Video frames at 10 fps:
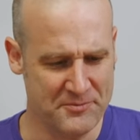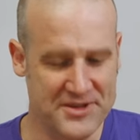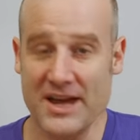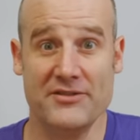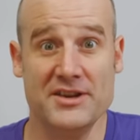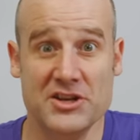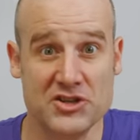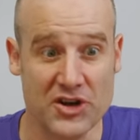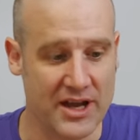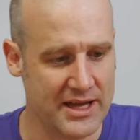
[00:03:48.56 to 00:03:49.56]

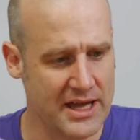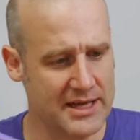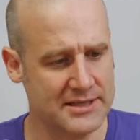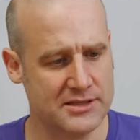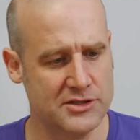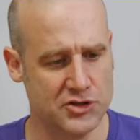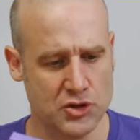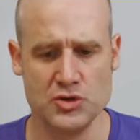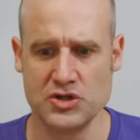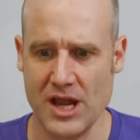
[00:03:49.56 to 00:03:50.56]
definition, I guess, the
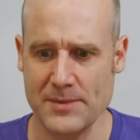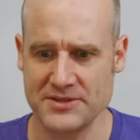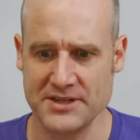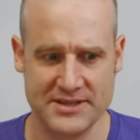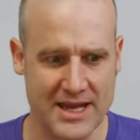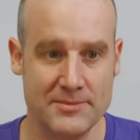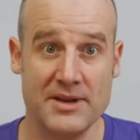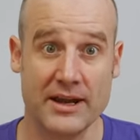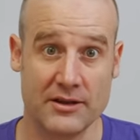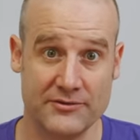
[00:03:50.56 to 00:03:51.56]
two shapes that the same
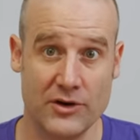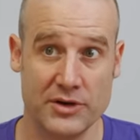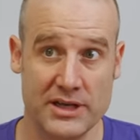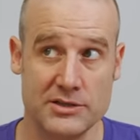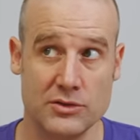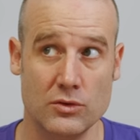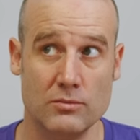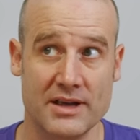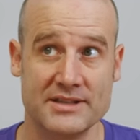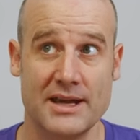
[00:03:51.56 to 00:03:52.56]
net can fold into
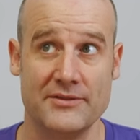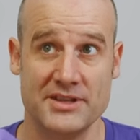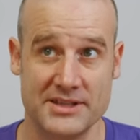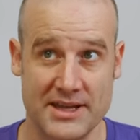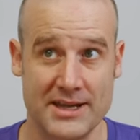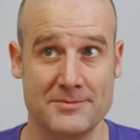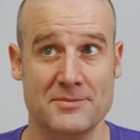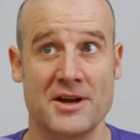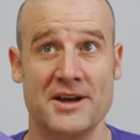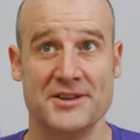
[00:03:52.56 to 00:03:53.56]
must have the
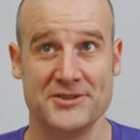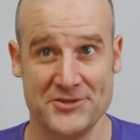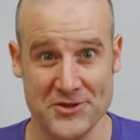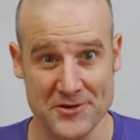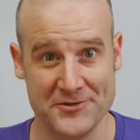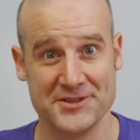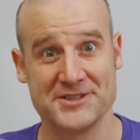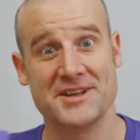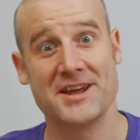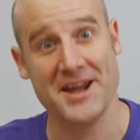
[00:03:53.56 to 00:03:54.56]
same
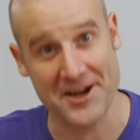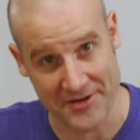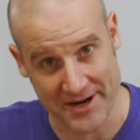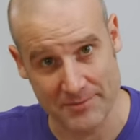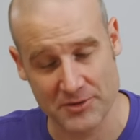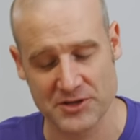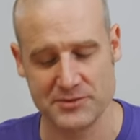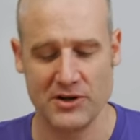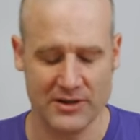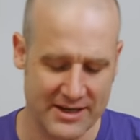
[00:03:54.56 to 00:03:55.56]
surface area because
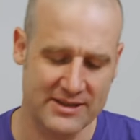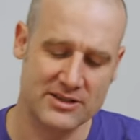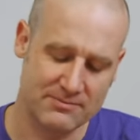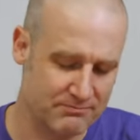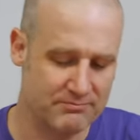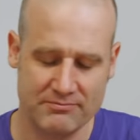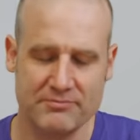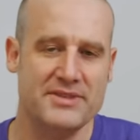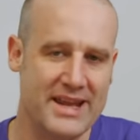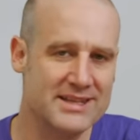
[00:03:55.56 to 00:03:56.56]
we're not letting the
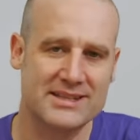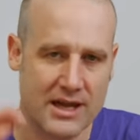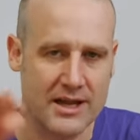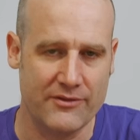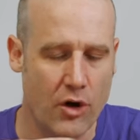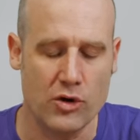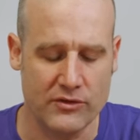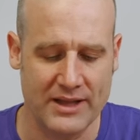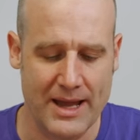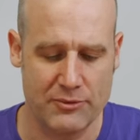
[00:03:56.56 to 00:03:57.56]
nets kind of
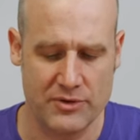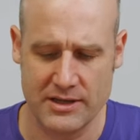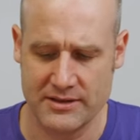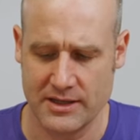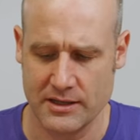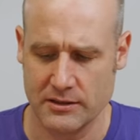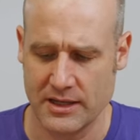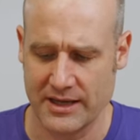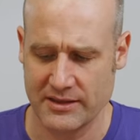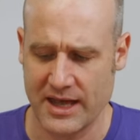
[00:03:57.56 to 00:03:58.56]
overlap or anything
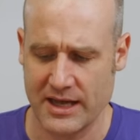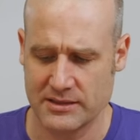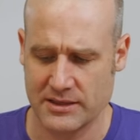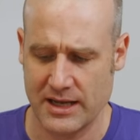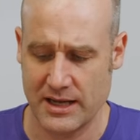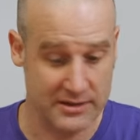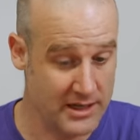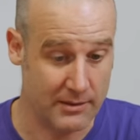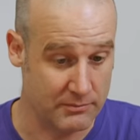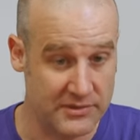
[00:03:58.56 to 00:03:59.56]
like that. And
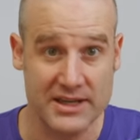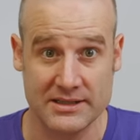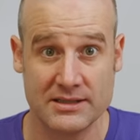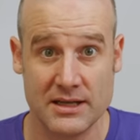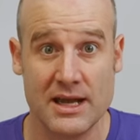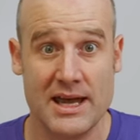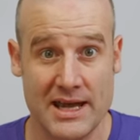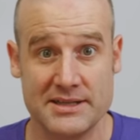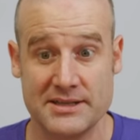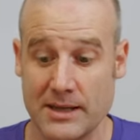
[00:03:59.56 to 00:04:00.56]
yeah, this
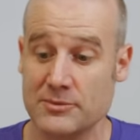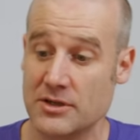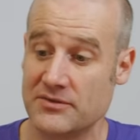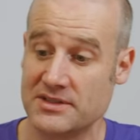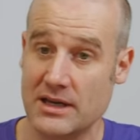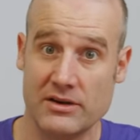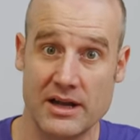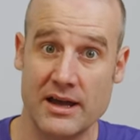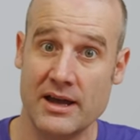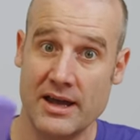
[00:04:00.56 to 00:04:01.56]
has the same surface
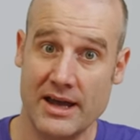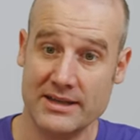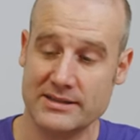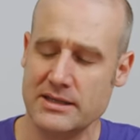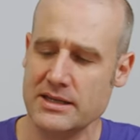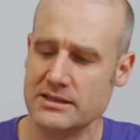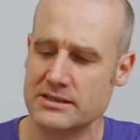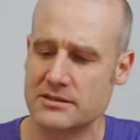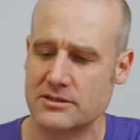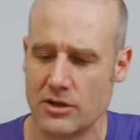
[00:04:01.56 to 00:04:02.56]
area as this.
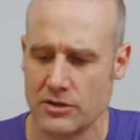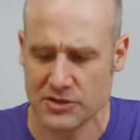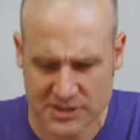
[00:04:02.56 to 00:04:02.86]
So your